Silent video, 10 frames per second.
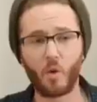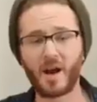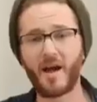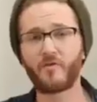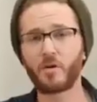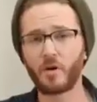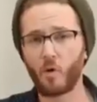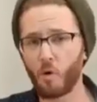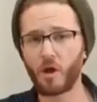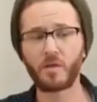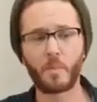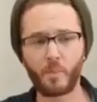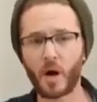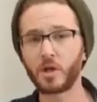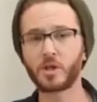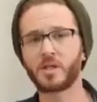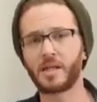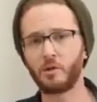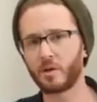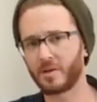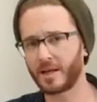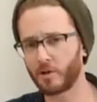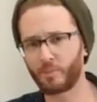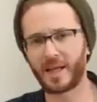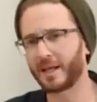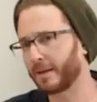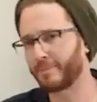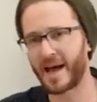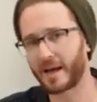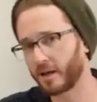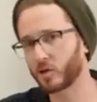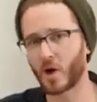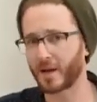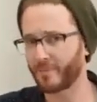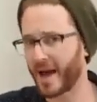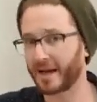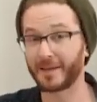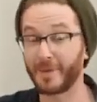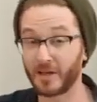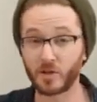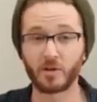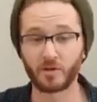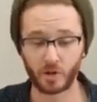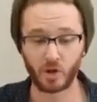Whatever, all the punches that, you could, that you're planning on packing, try to pack them into your